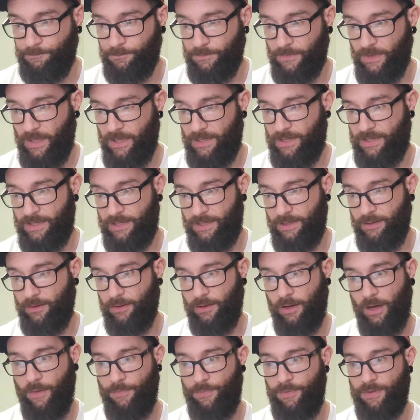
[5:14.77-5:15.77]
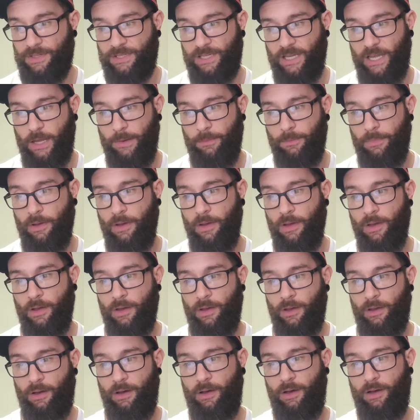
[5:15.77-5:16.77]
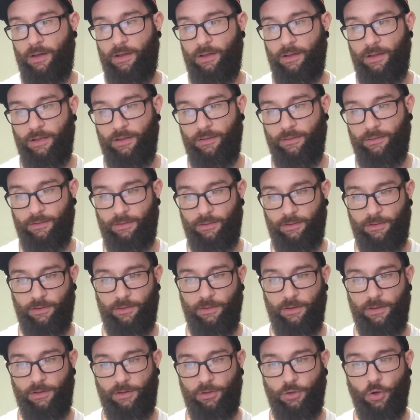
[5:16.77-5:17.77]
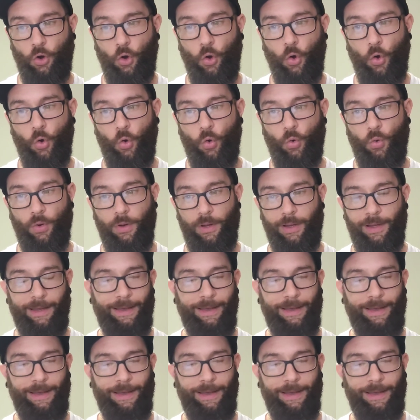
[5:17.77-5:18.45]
It's still got the same the toe